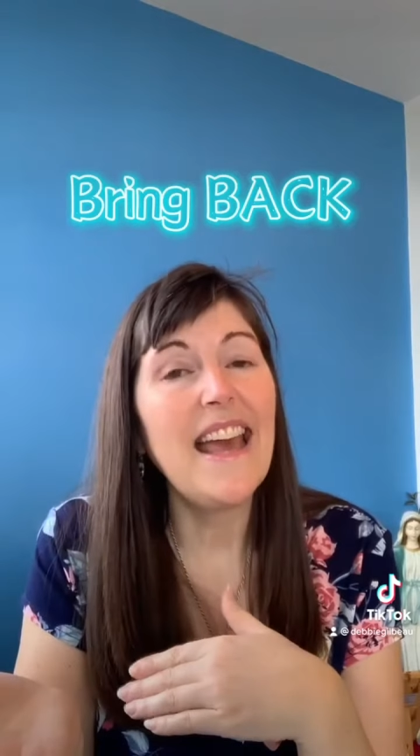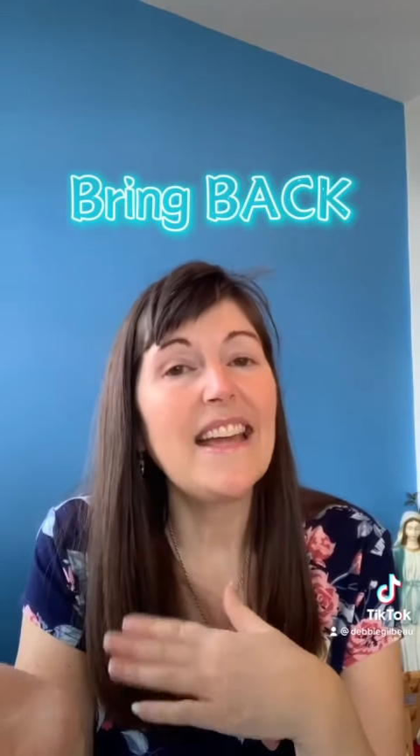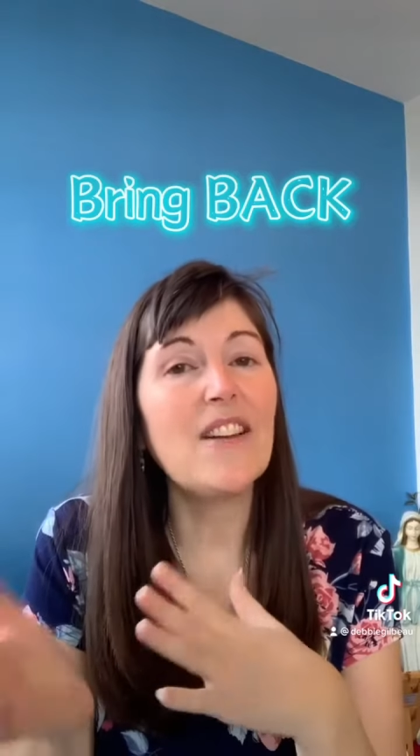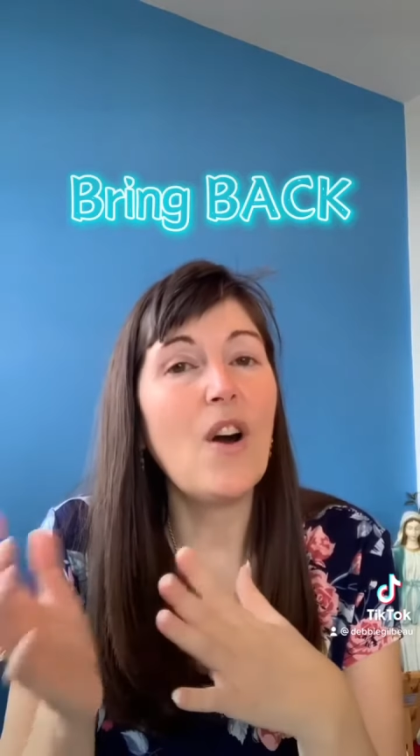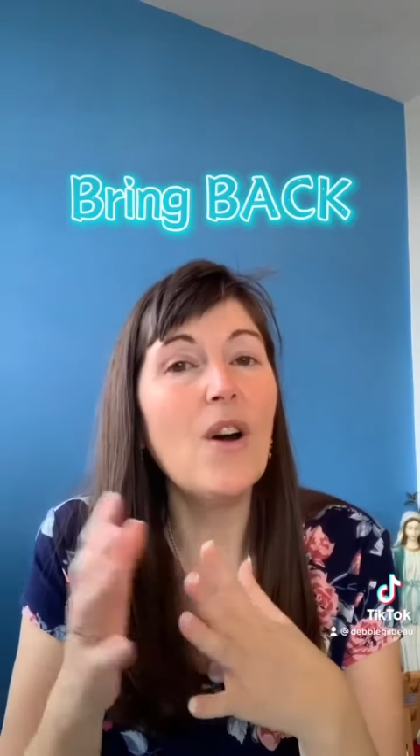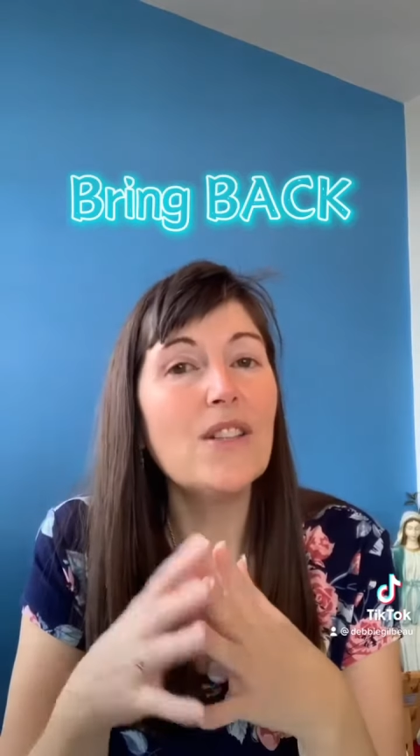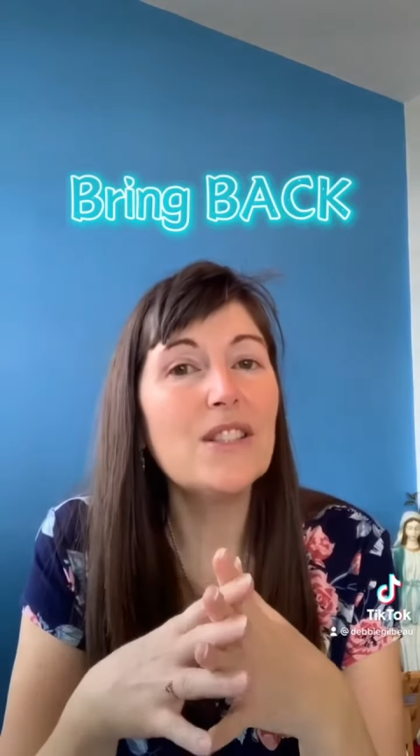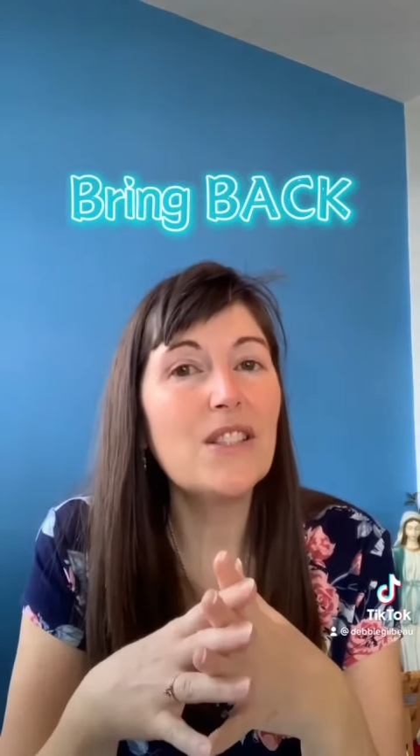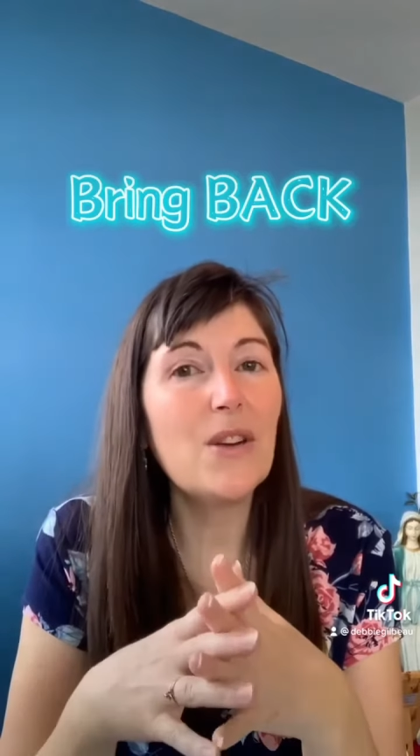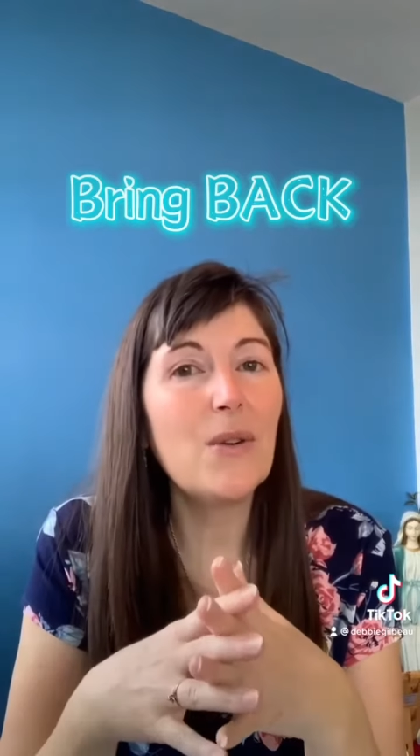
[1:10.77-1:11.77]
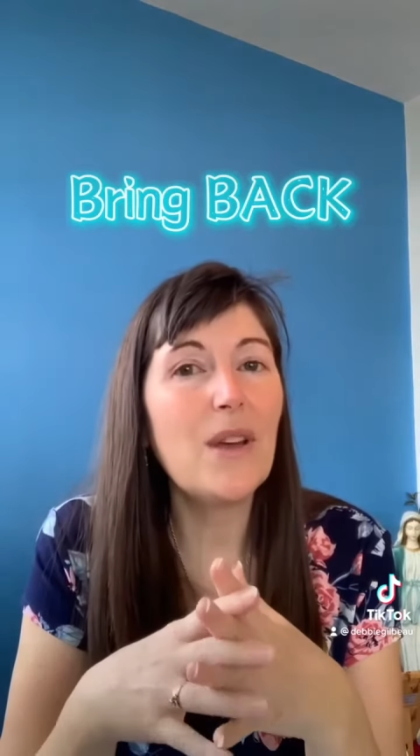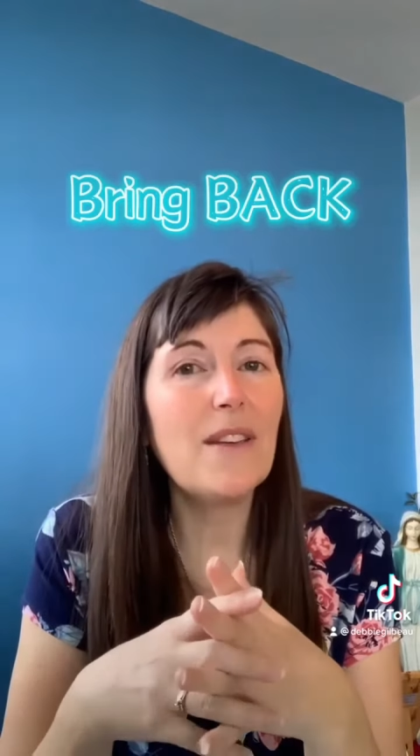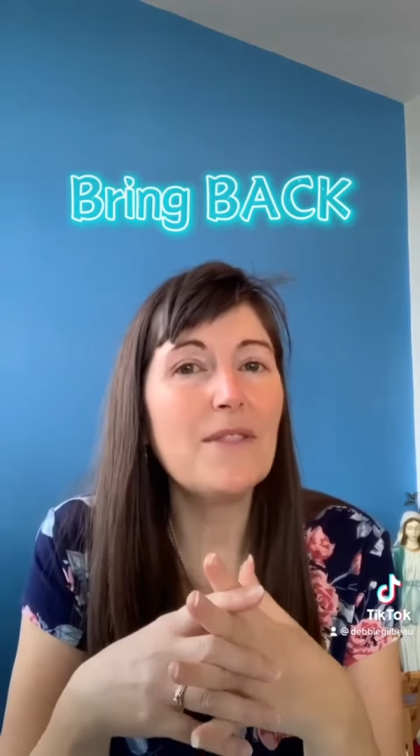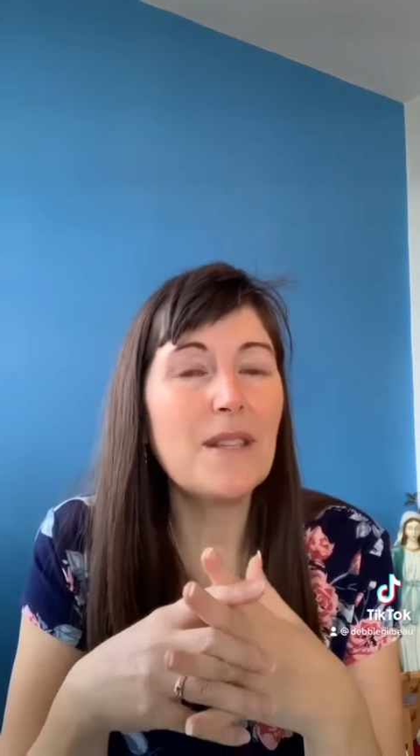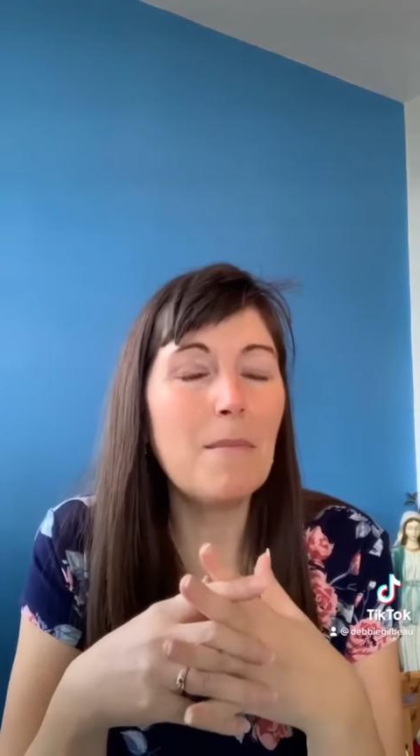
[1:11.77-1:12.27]
And also,
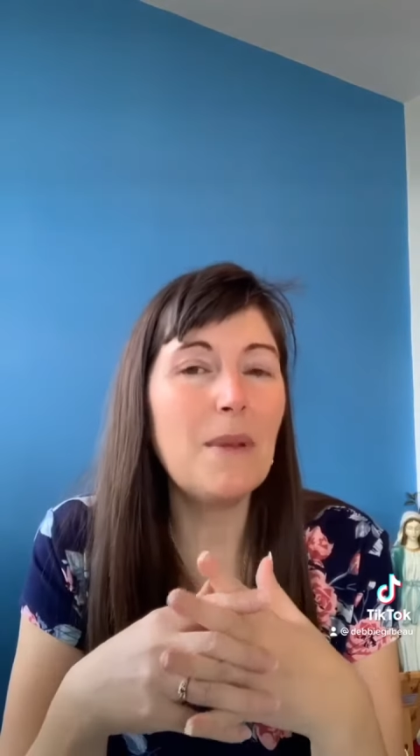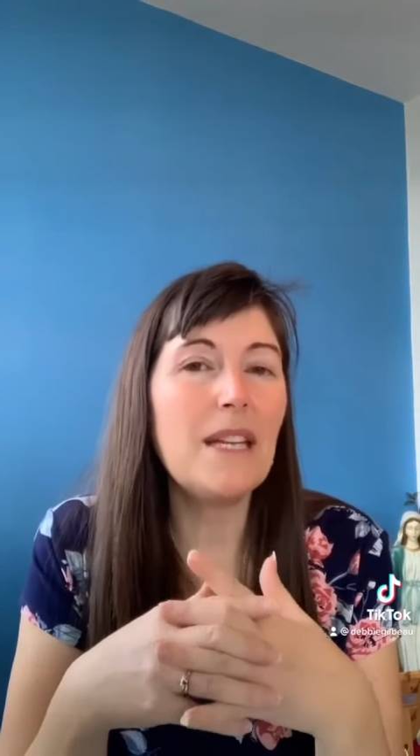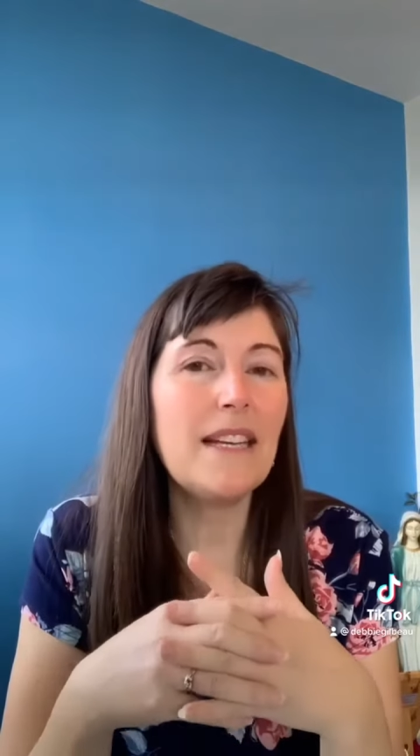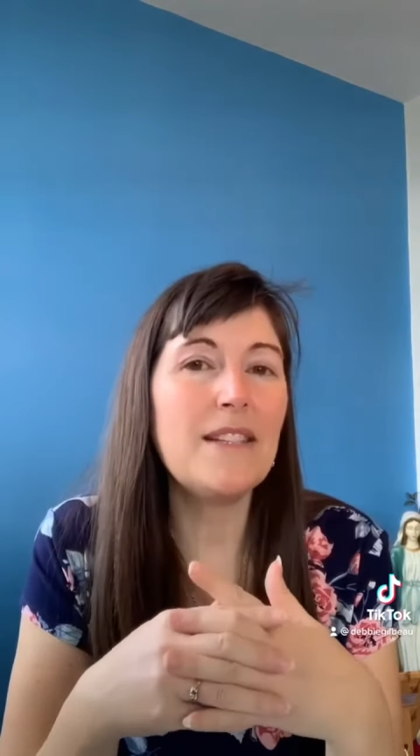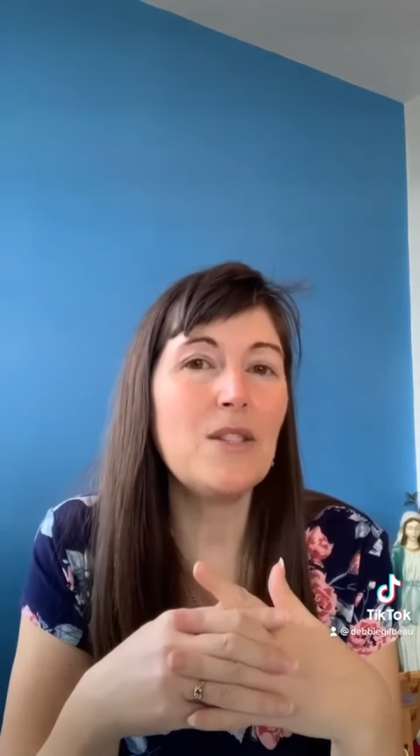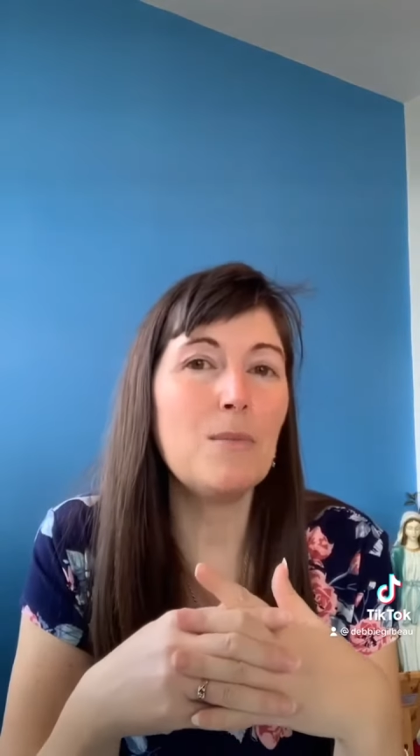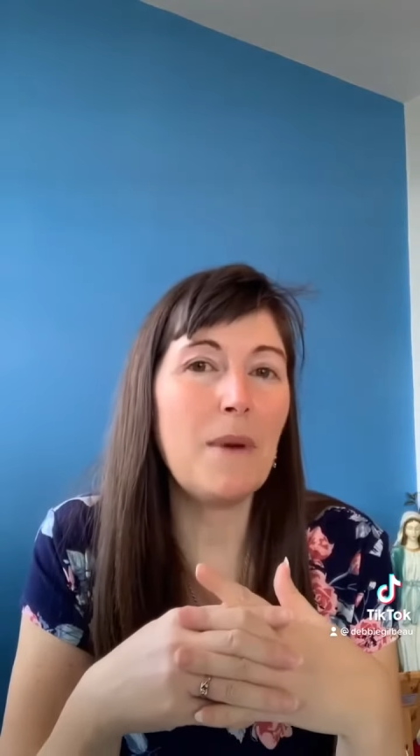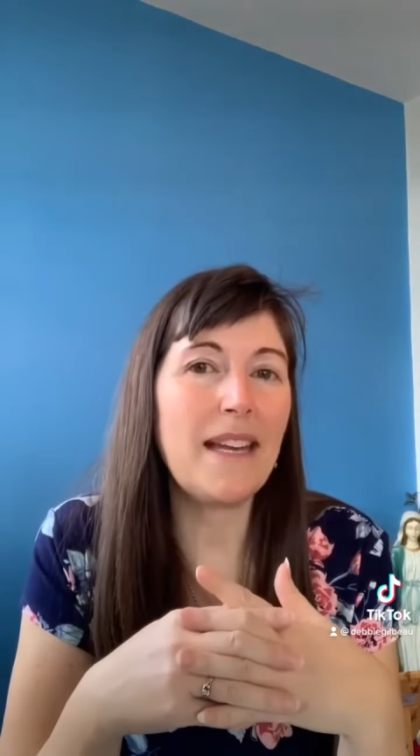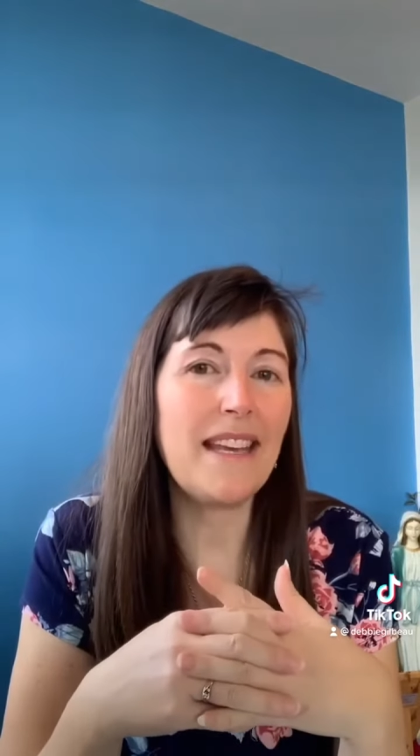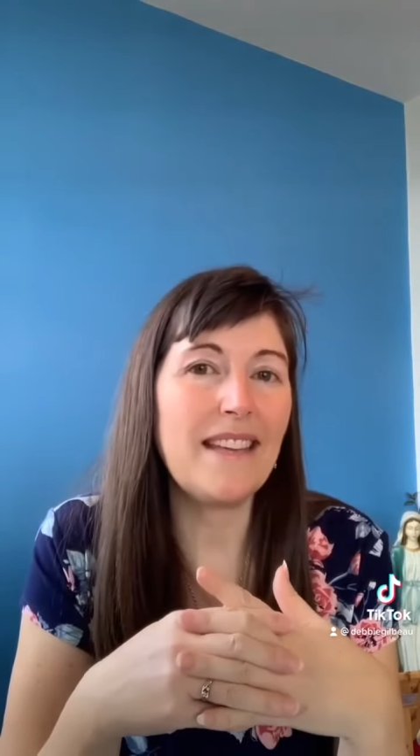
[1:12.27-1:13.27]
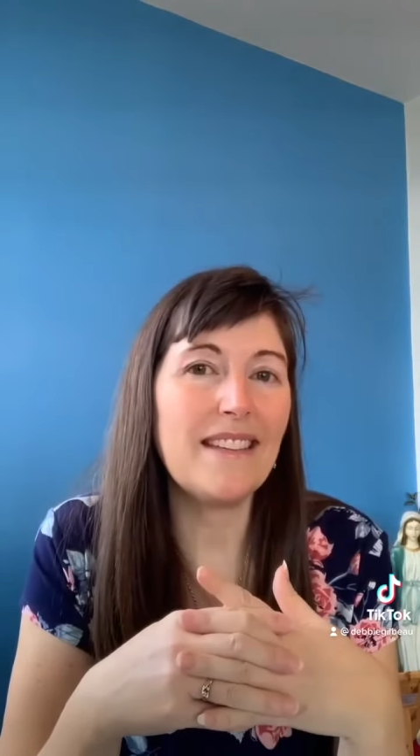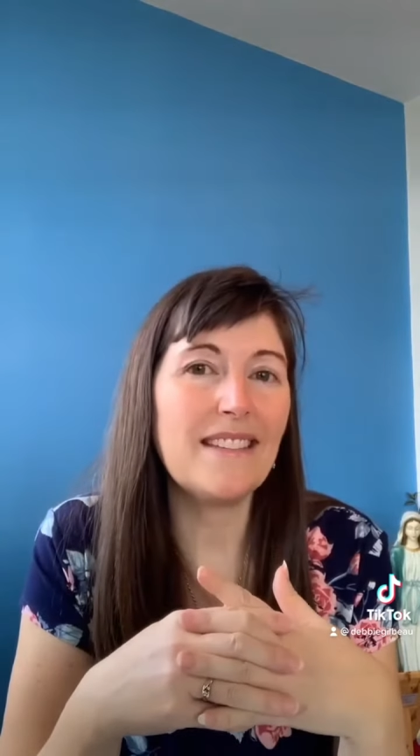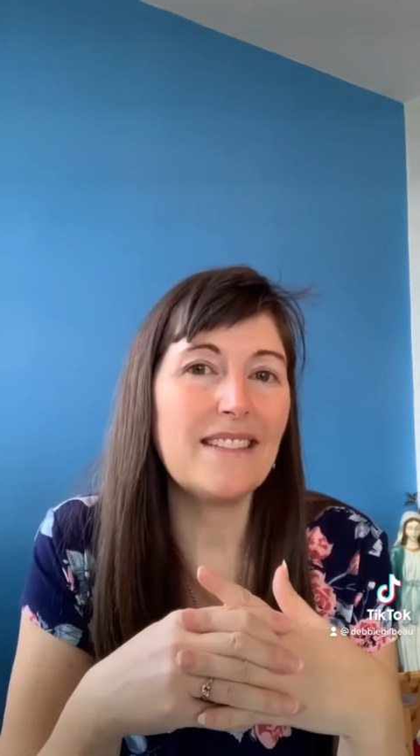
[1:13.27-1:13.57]
if somebody lends you money,